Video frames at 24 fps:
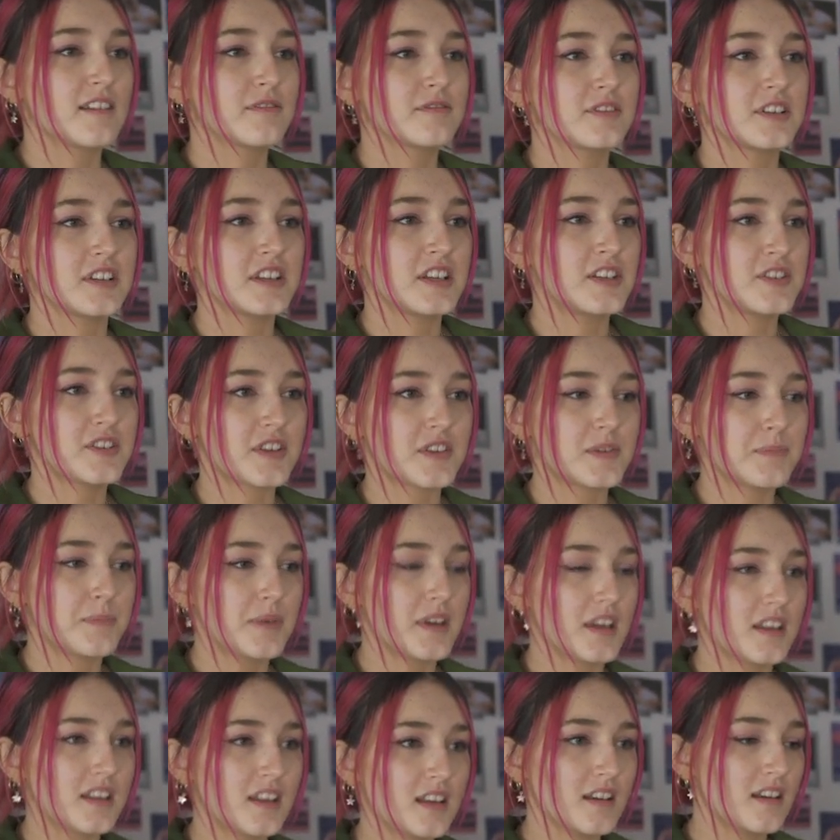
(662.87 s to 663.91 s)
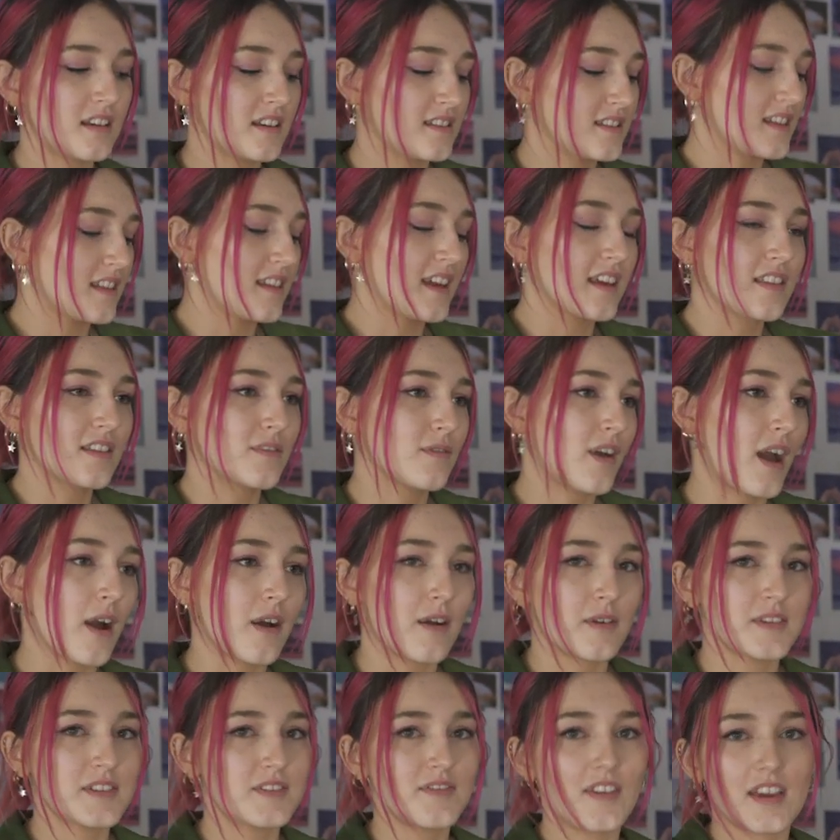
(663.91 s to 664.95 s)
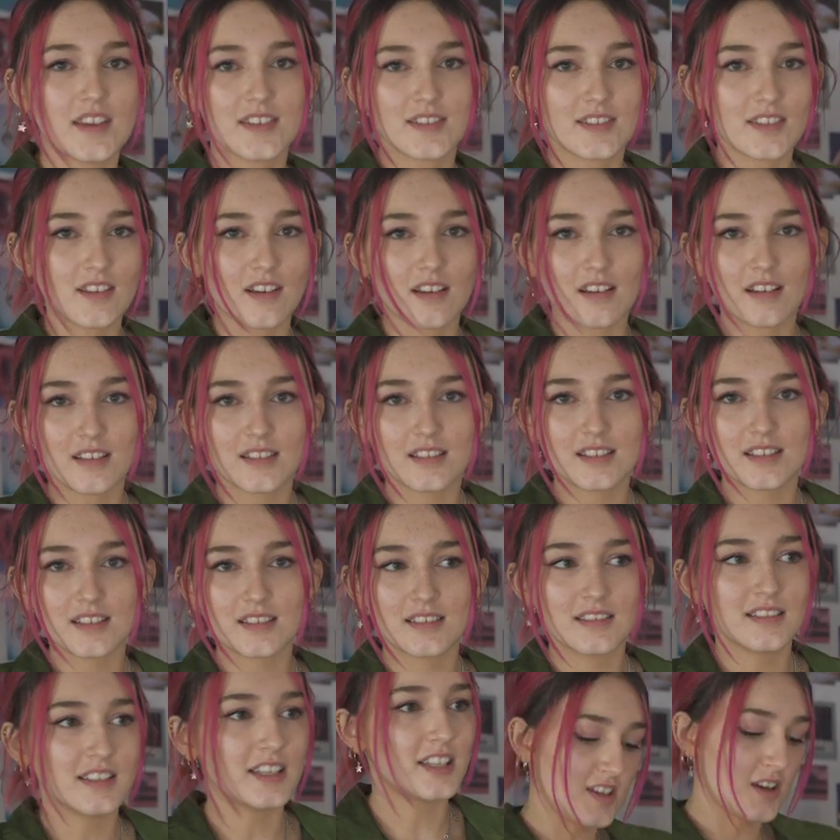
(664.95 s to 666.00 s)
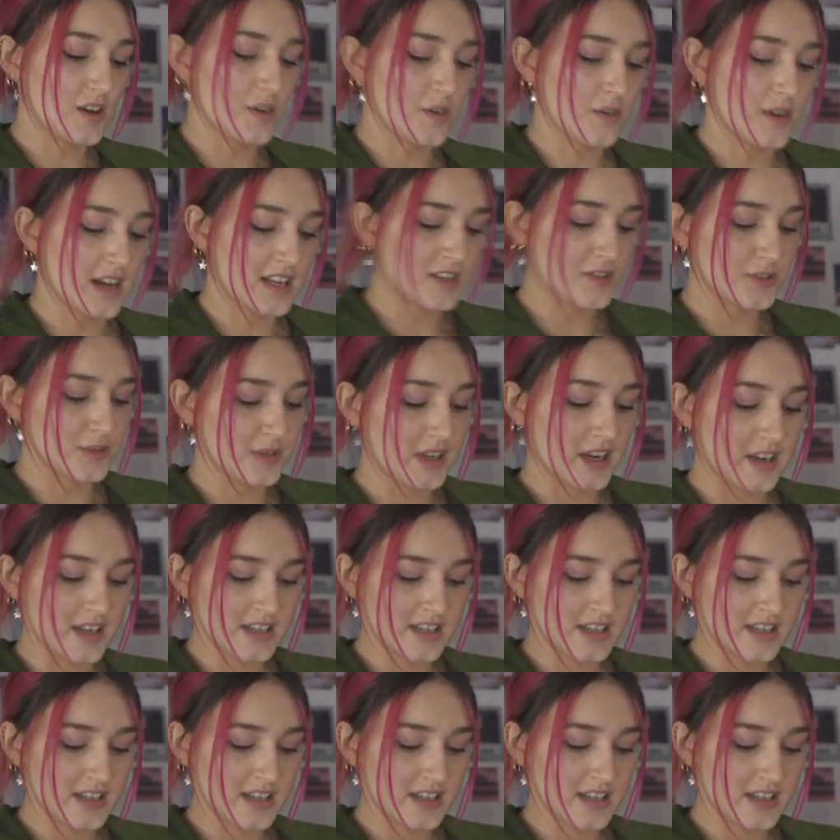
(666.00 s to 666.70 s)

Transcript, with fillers: I really just picked it because I like how his face looks. So at your